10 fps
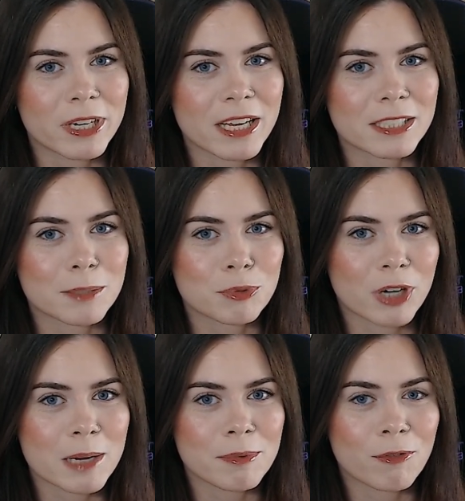and
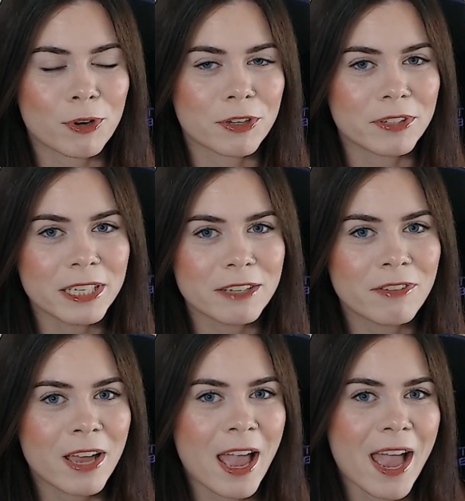subscribe before you leave,
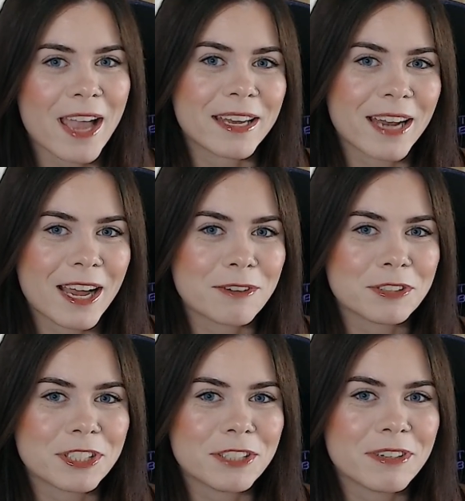and I will
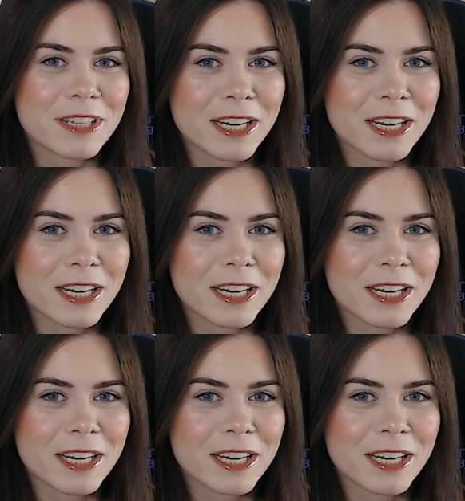see you in the next